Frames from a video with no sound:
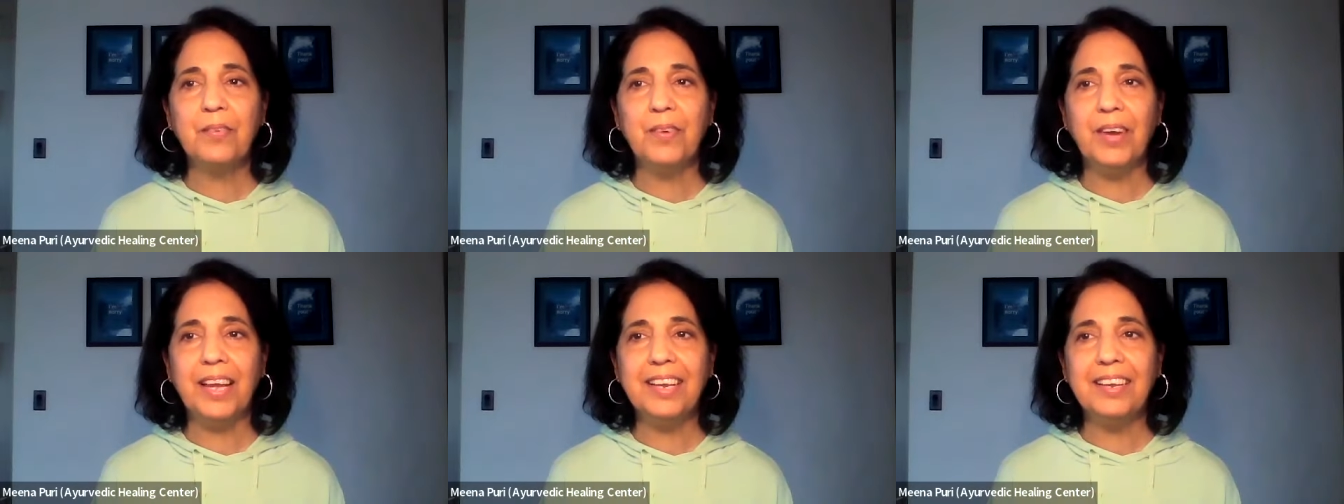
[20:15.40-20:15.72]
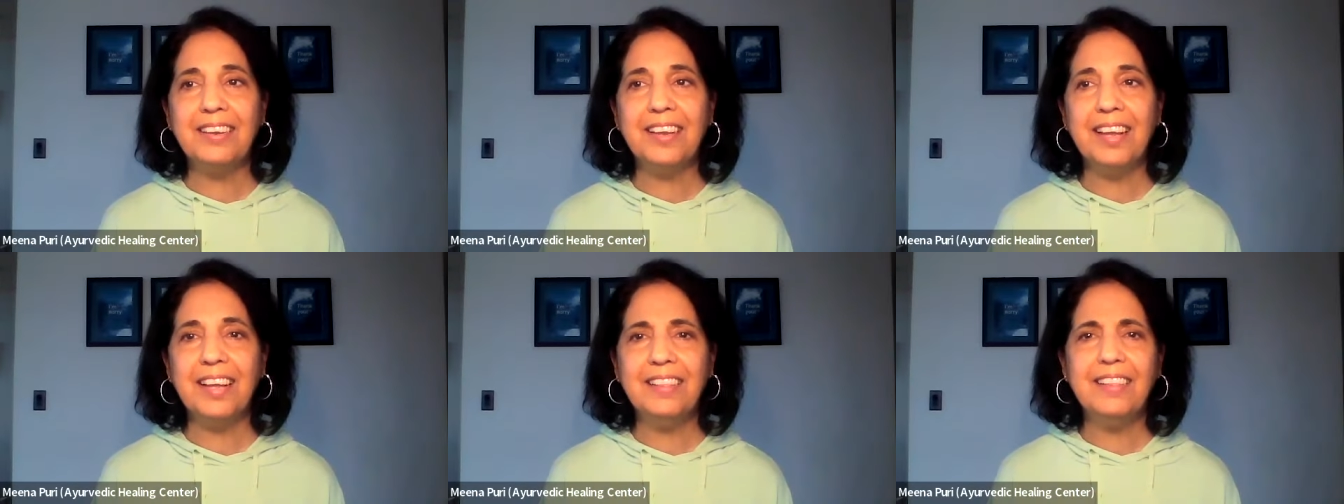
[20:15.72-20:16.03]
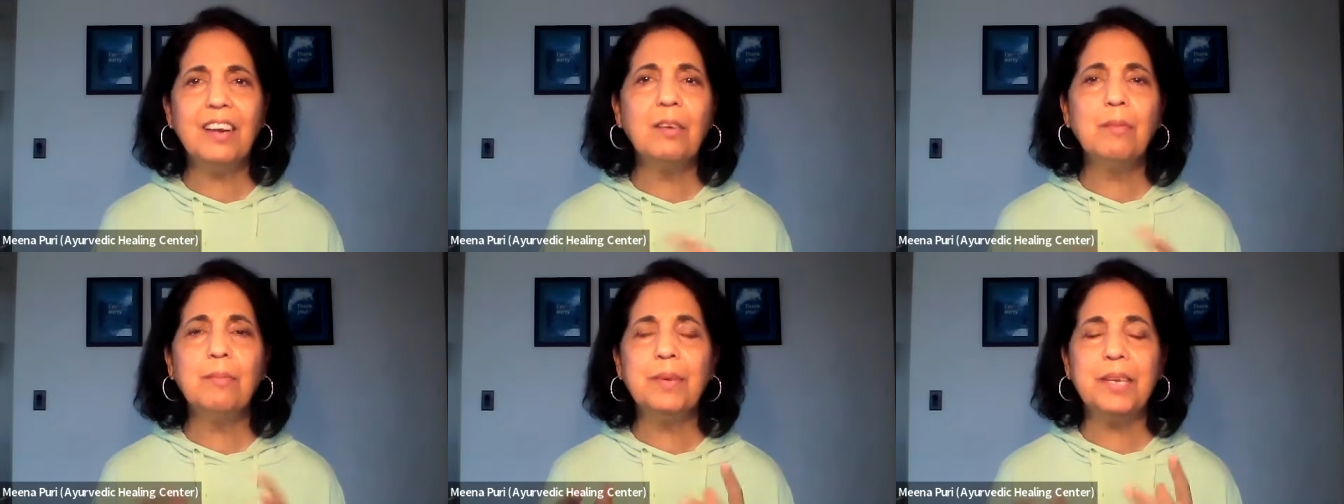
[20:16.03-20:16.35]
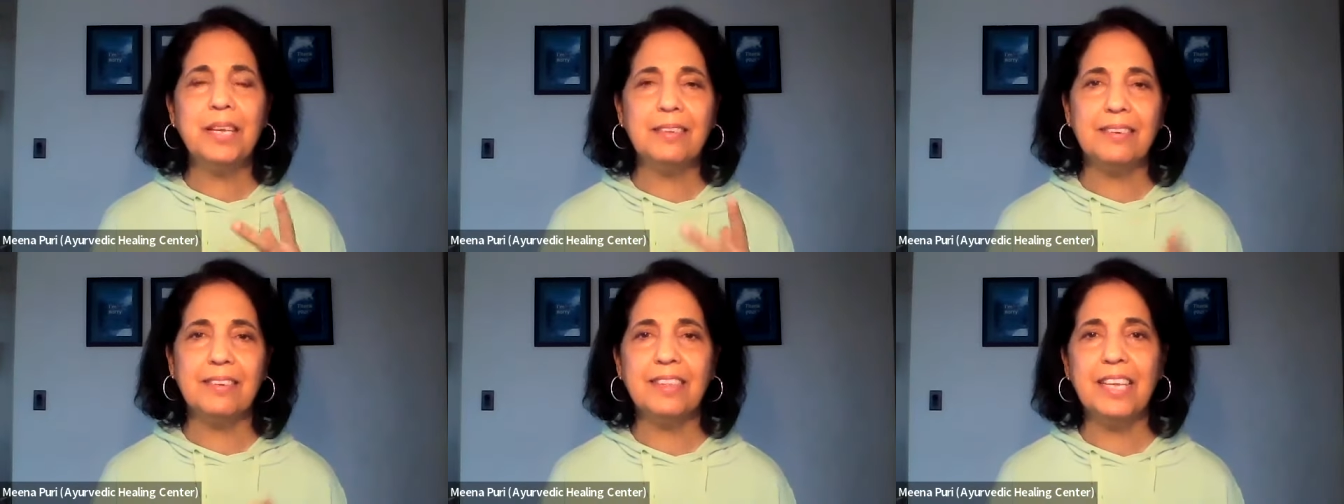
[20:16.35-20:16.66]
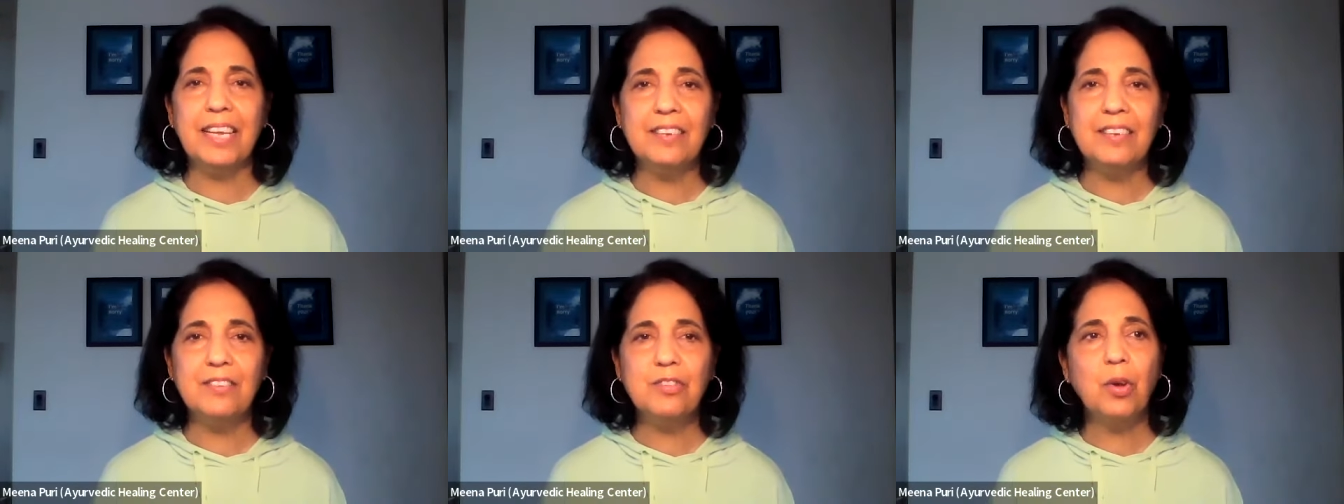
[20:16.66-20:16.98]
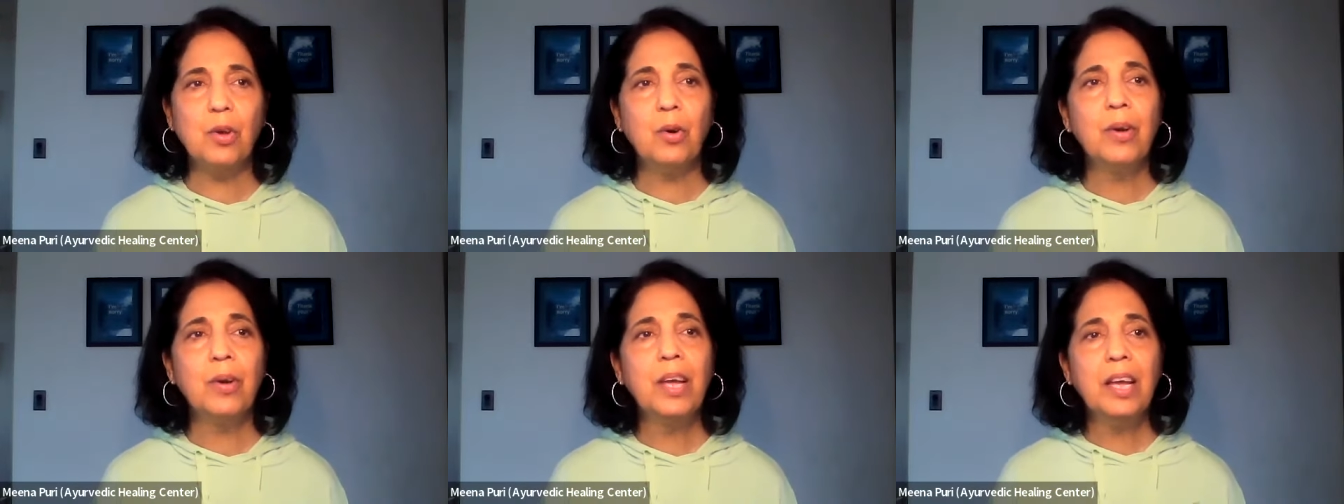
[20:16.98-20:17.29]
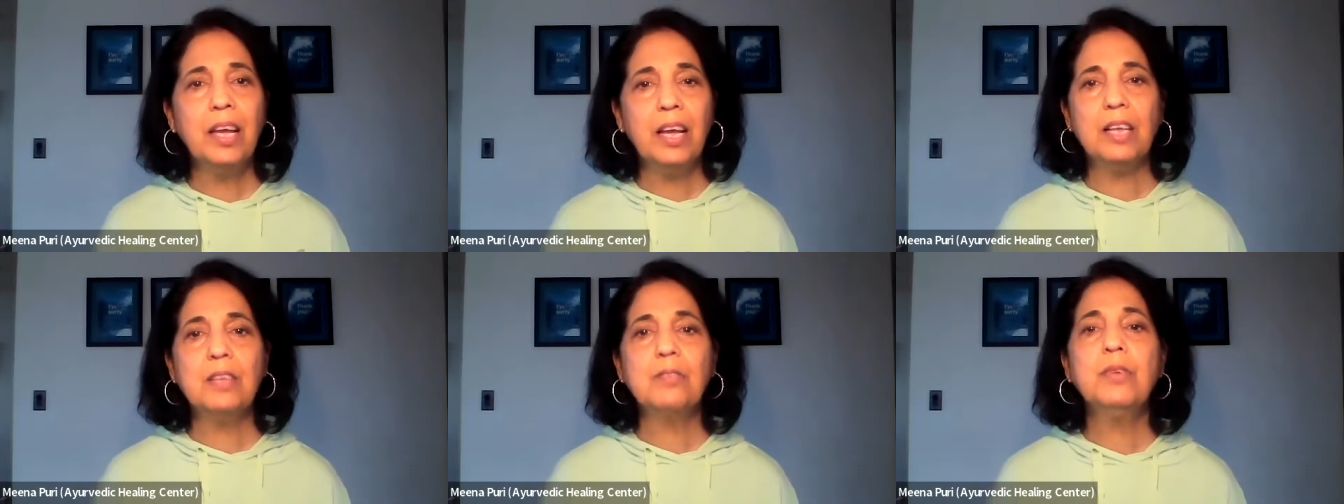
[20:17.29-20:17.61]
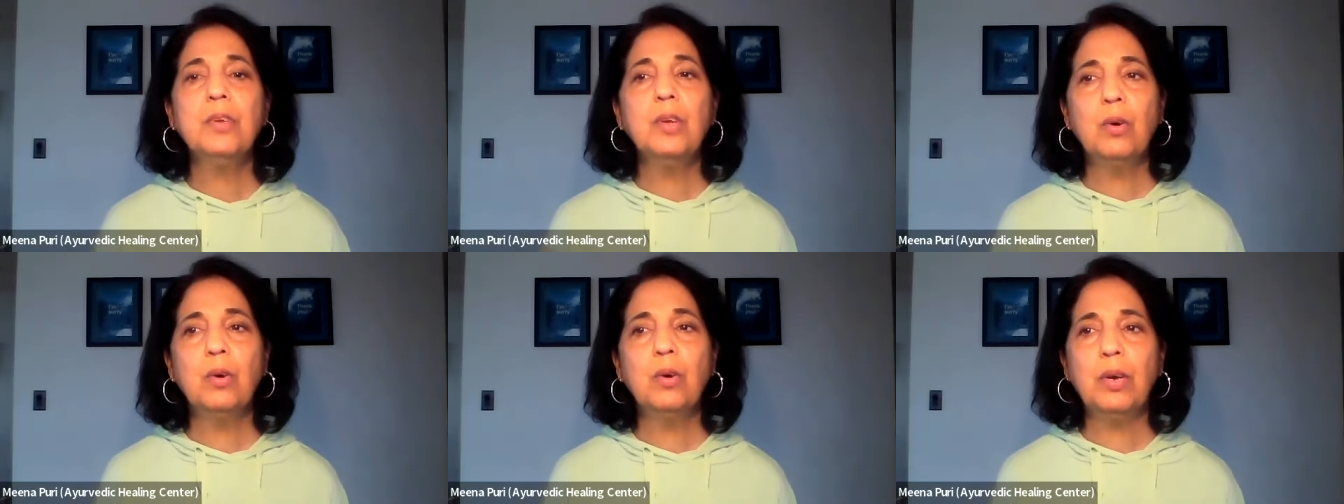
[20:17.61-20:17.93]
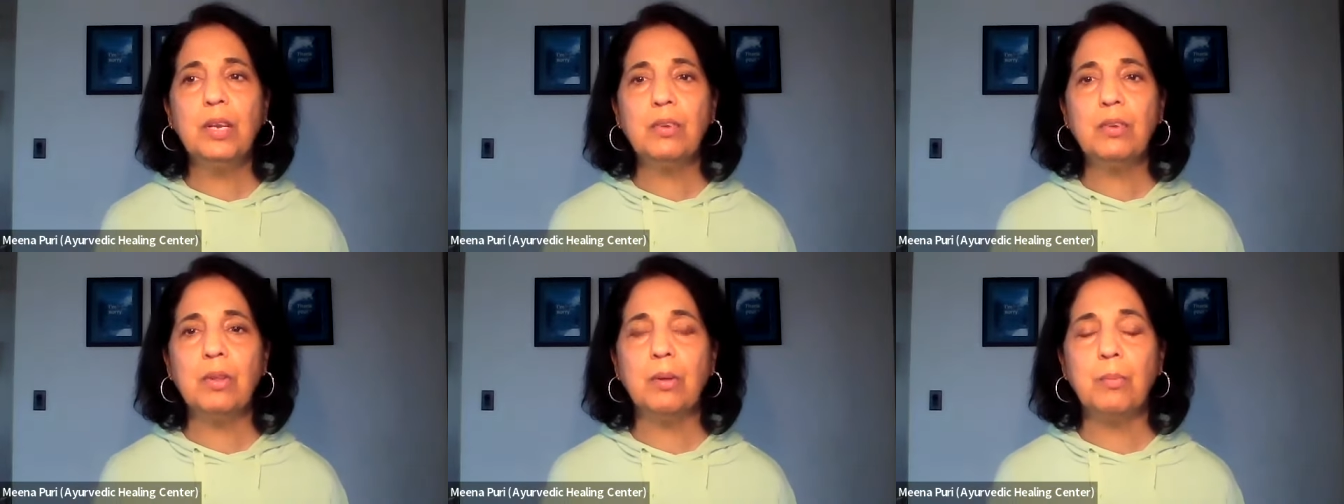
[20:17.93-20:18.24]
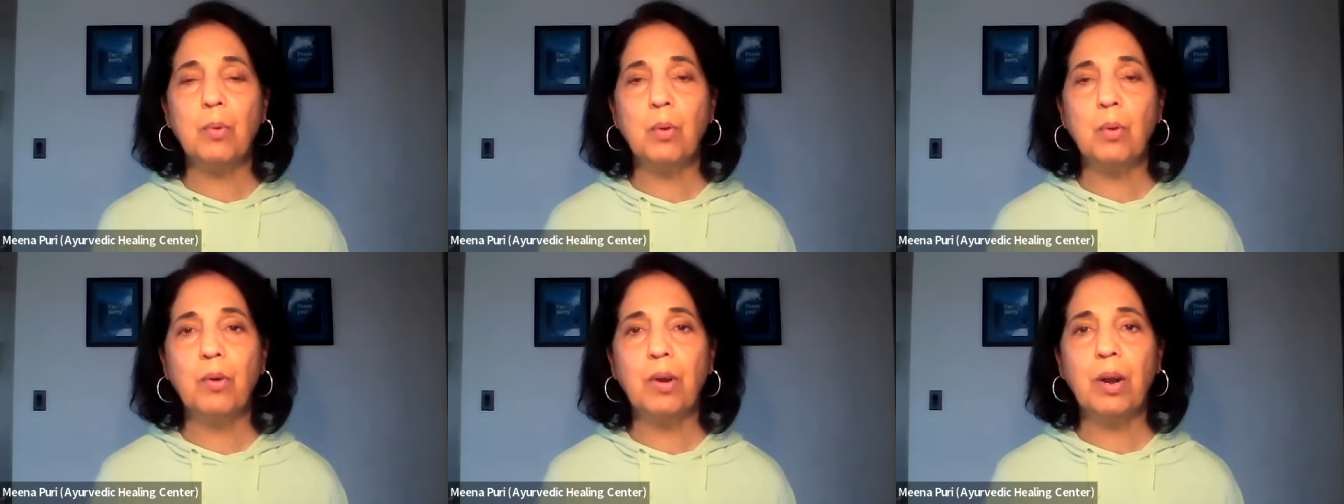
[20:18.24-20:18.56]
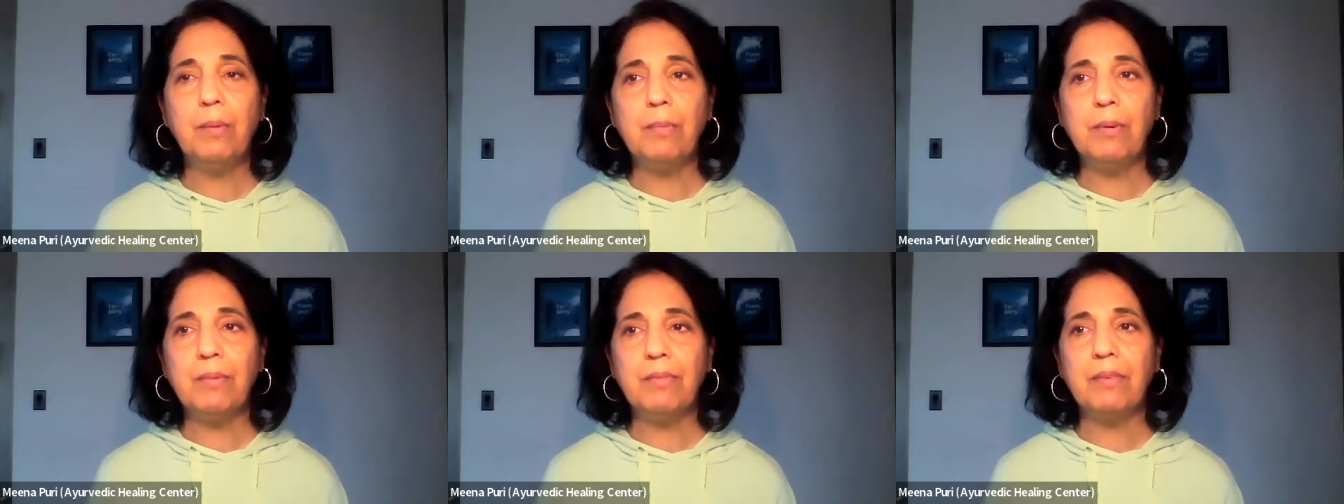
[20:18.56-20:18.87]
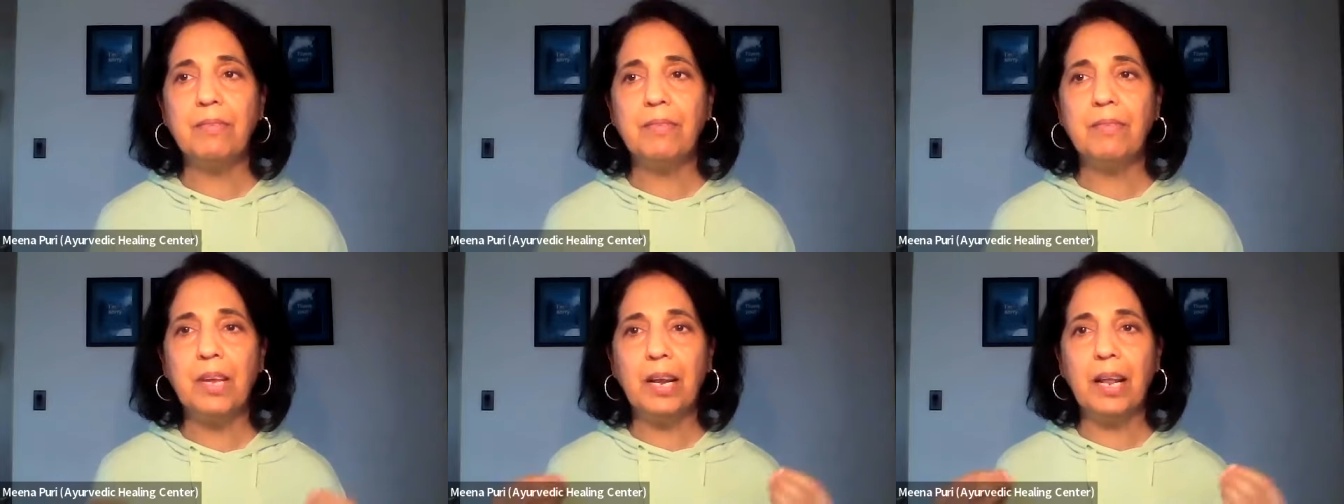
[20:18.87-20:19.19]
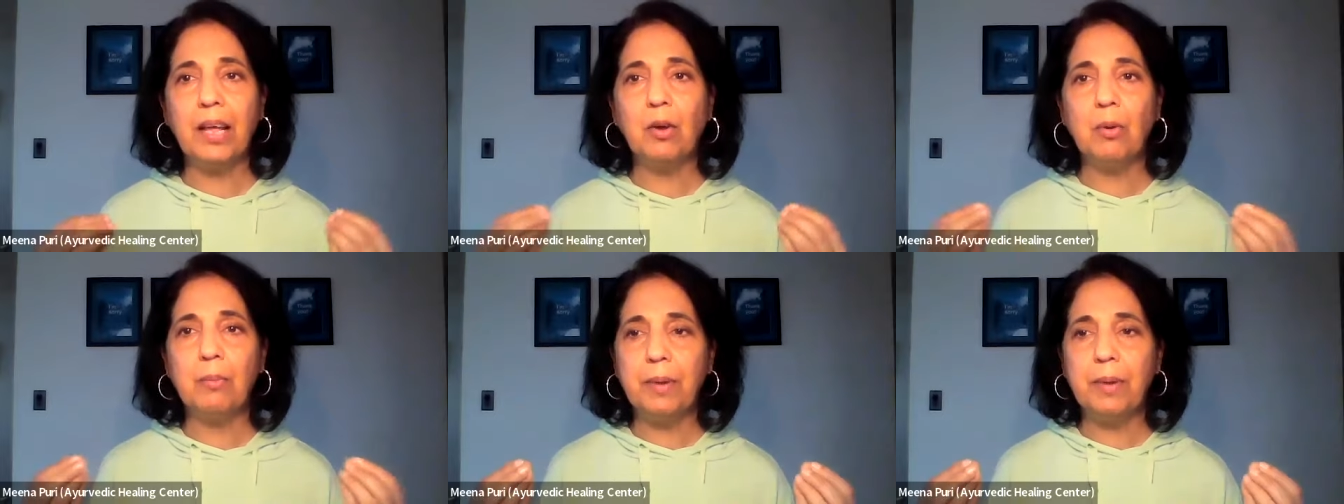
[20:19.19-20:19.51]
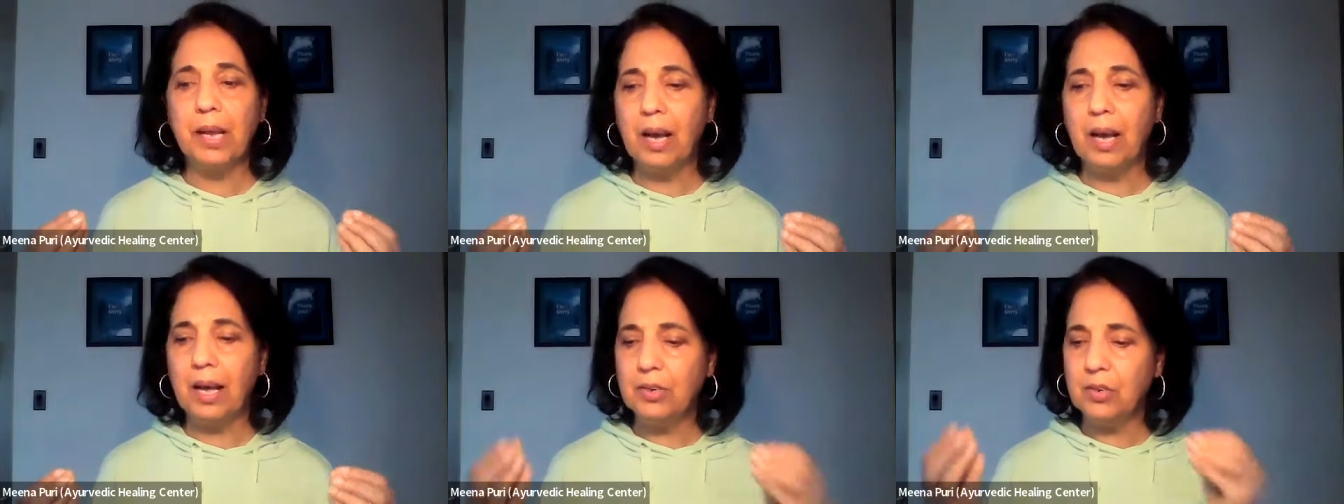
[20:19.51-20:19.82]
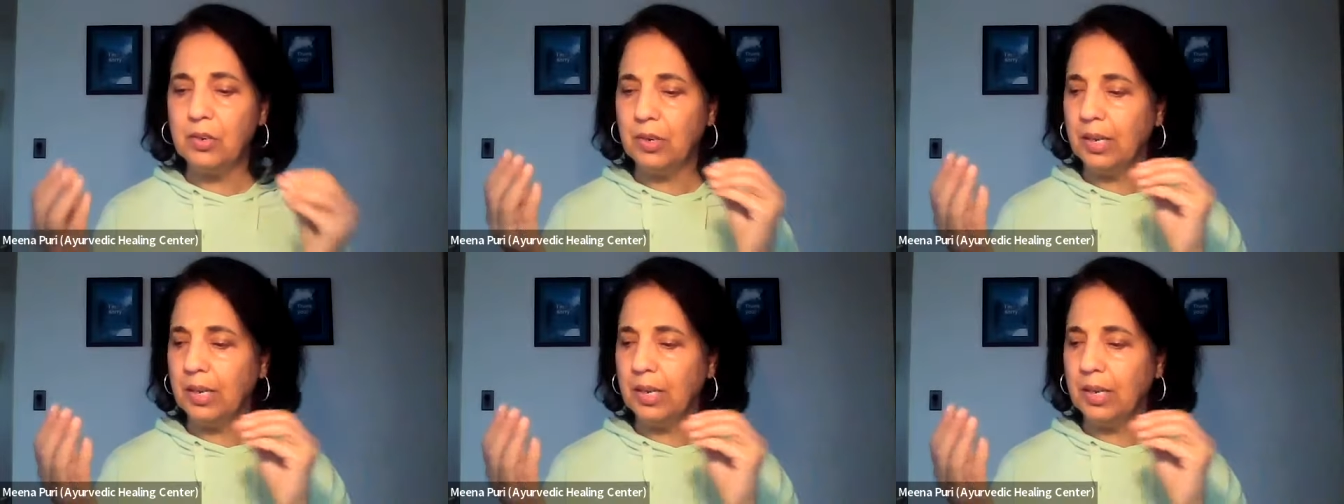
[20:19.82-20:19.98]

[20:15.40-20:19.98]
right? And there will be other things. So as we go into the program, if I feel like, oh my God,